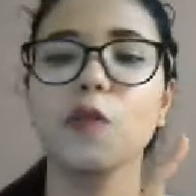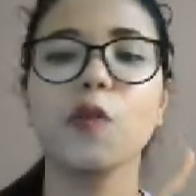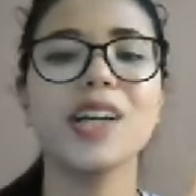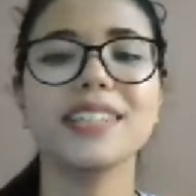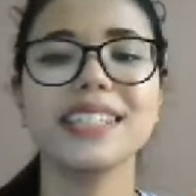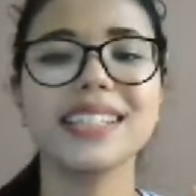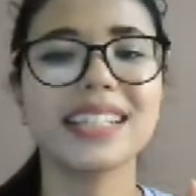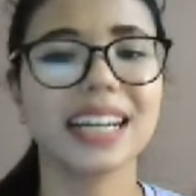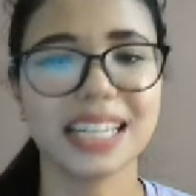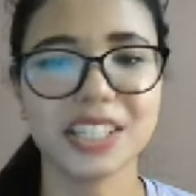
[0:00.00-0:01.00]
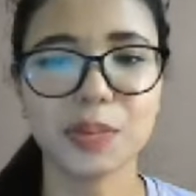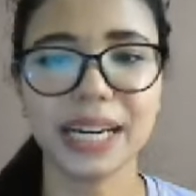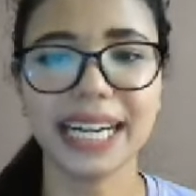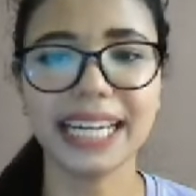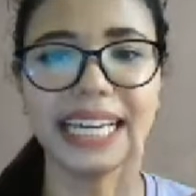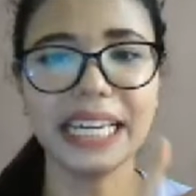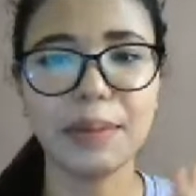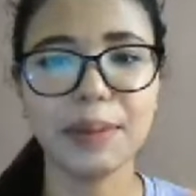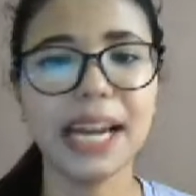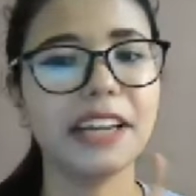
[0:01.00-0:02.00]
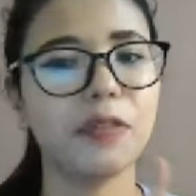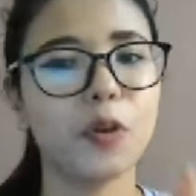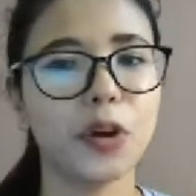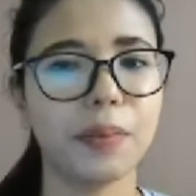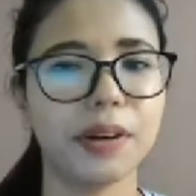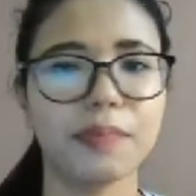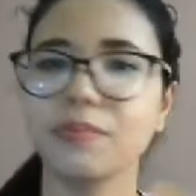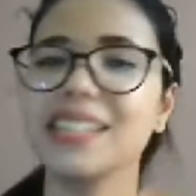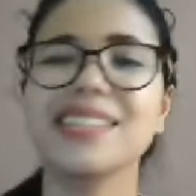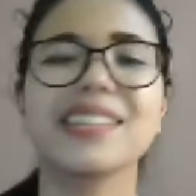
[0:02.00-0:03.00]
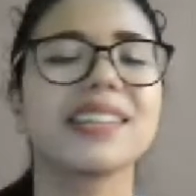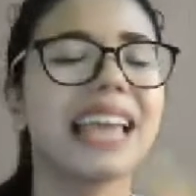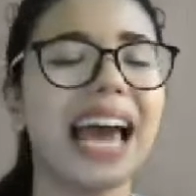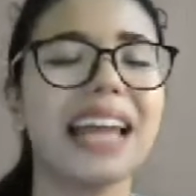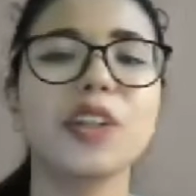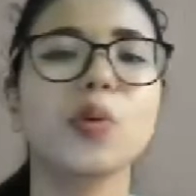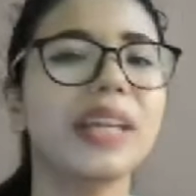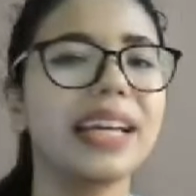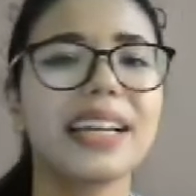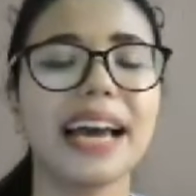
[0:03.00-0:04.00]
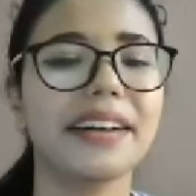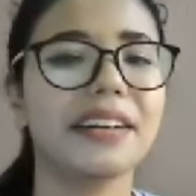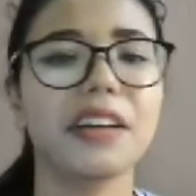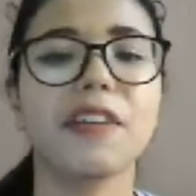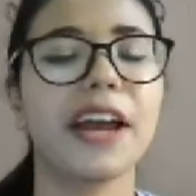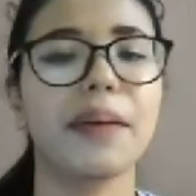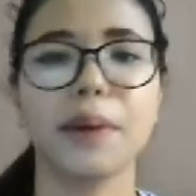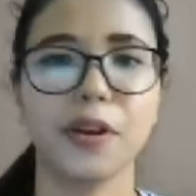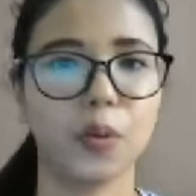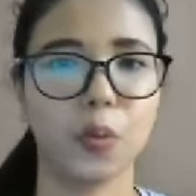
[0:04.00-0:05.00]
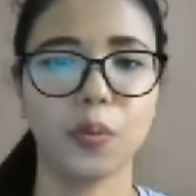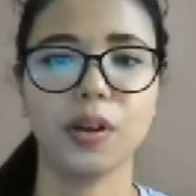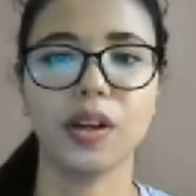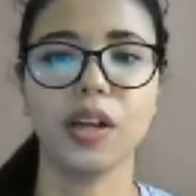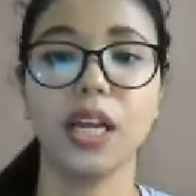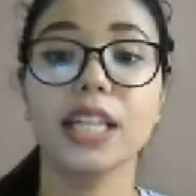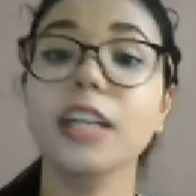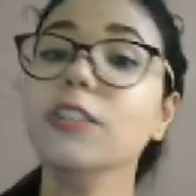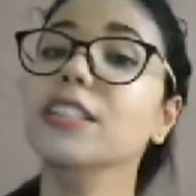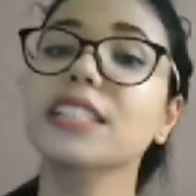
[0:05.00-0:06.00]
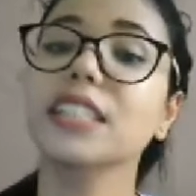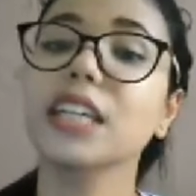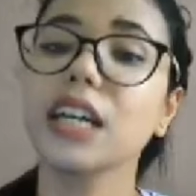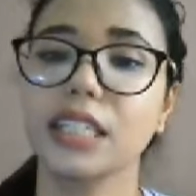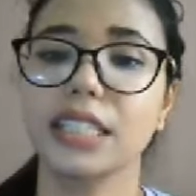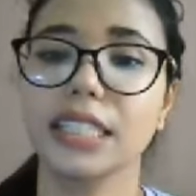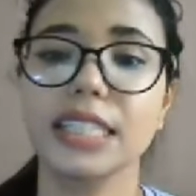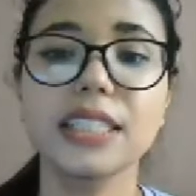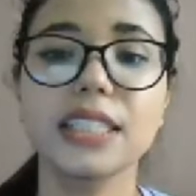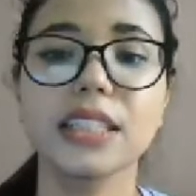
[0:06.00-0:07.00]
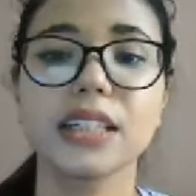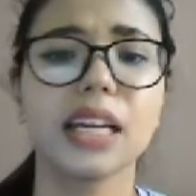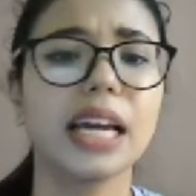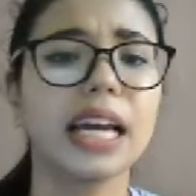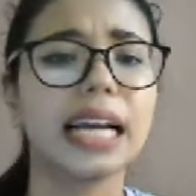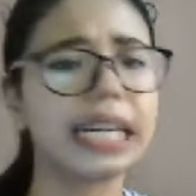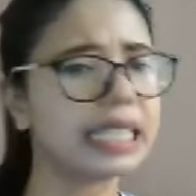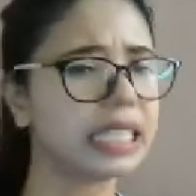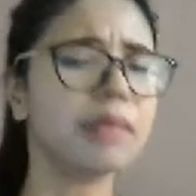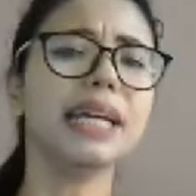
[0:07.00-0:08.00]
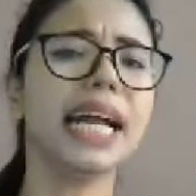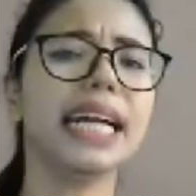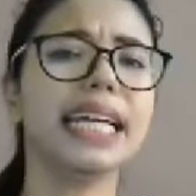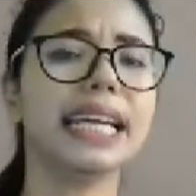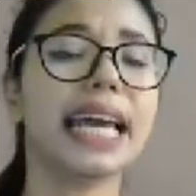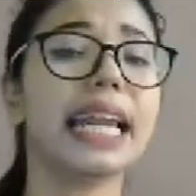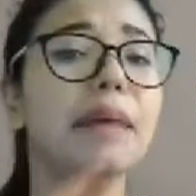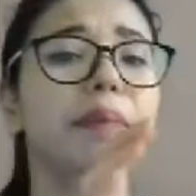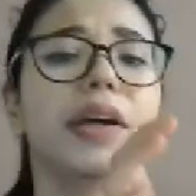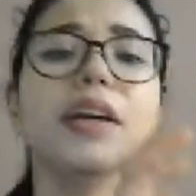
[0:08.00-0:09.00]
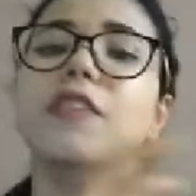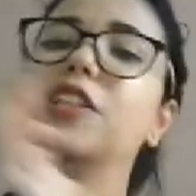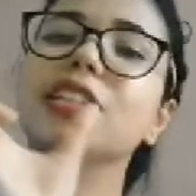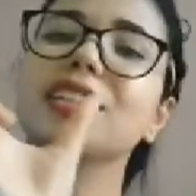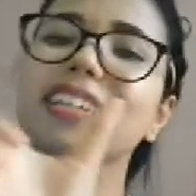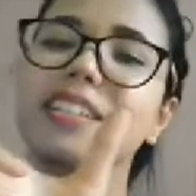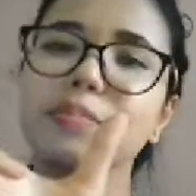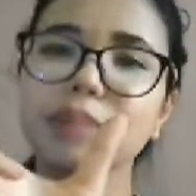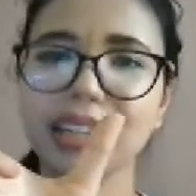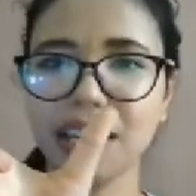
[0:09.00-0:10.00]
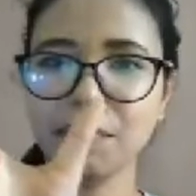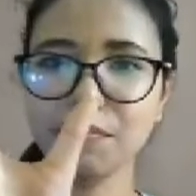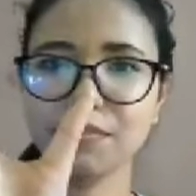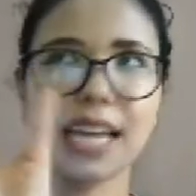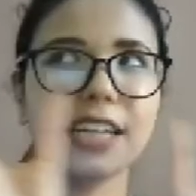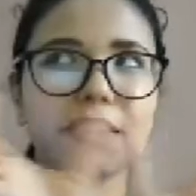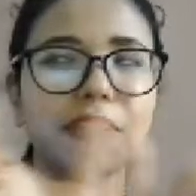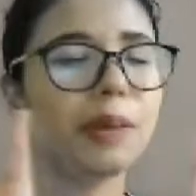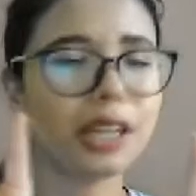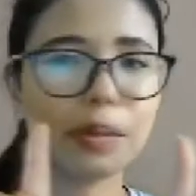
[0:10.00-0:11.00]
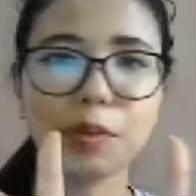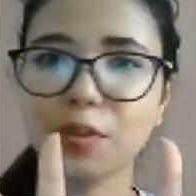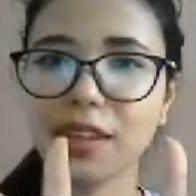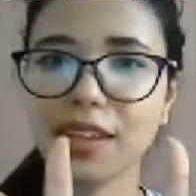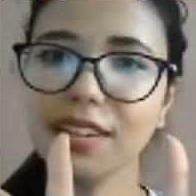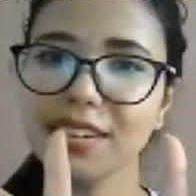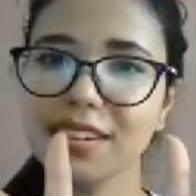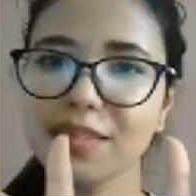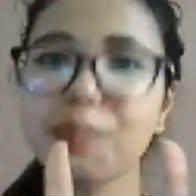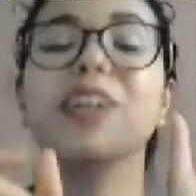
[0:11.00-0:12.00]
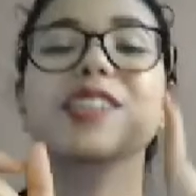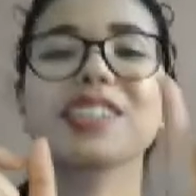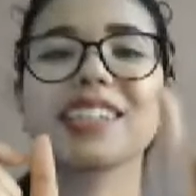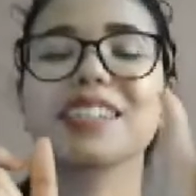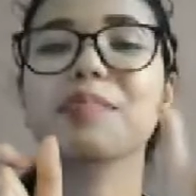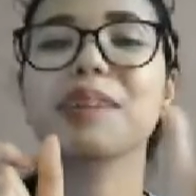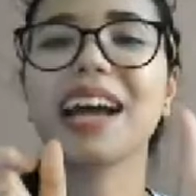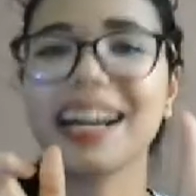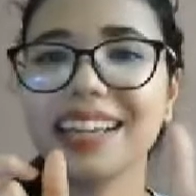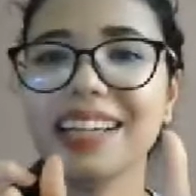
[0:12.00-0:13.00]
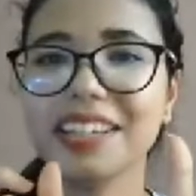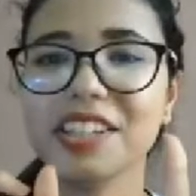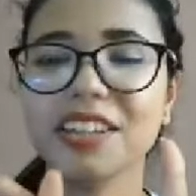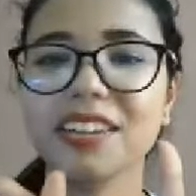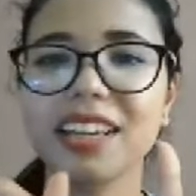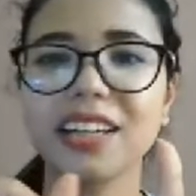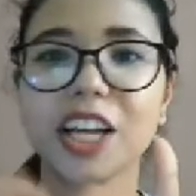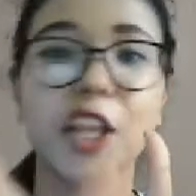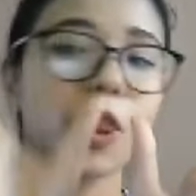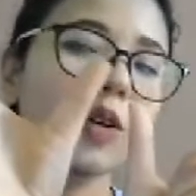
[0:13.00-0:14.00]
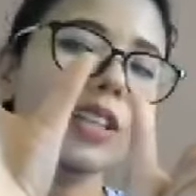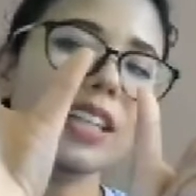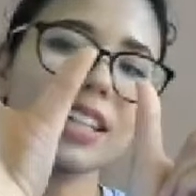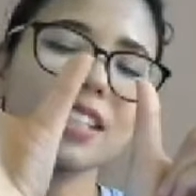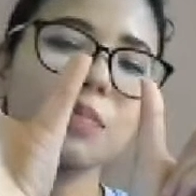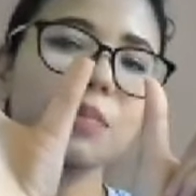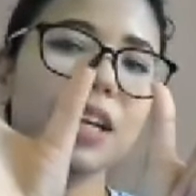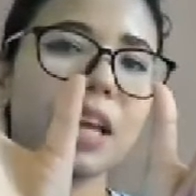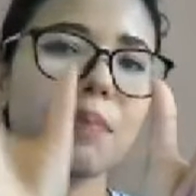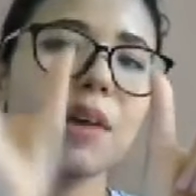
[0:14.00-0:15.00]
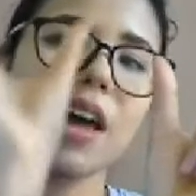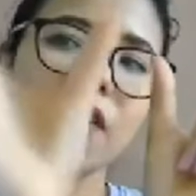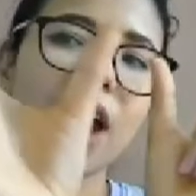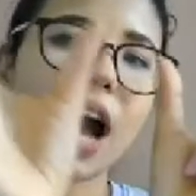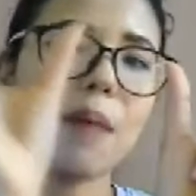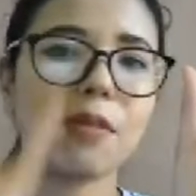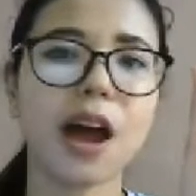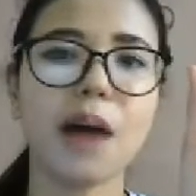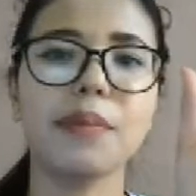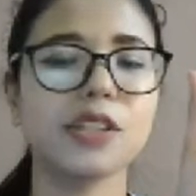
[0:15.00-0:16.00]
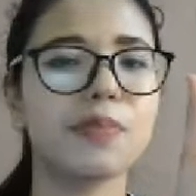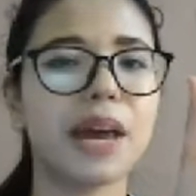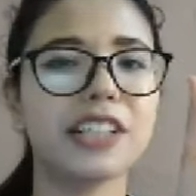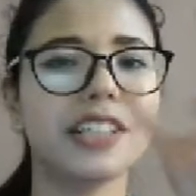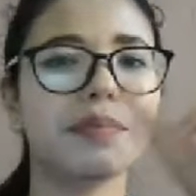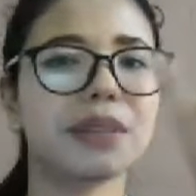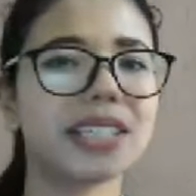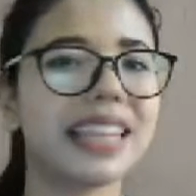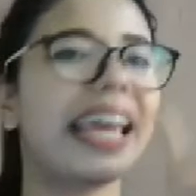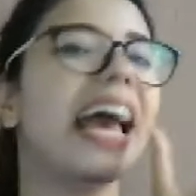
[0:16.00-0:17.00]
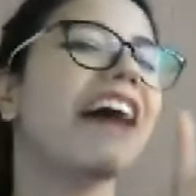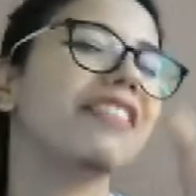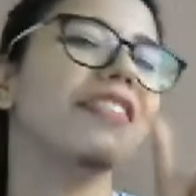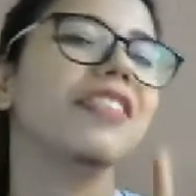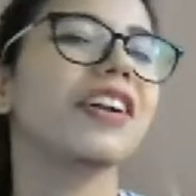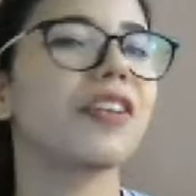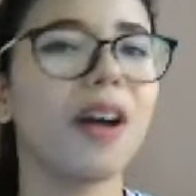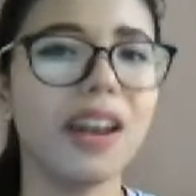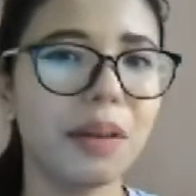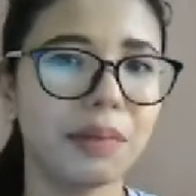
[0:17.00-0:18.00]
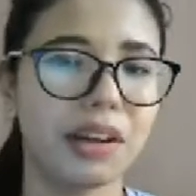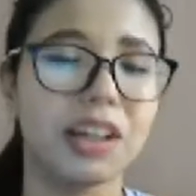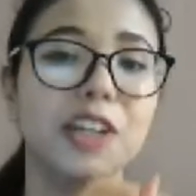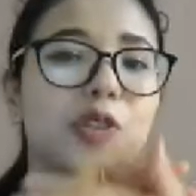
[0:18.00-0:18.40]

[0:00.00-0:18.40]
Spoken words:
First is customer ID, email ID, phone number. This can uniquely identify my row. Now this third is customer ID. Can I pair it with customer name? Then it will become unique. Because customer ID is unique, though the customer name Ram is matching, but they have different roll number.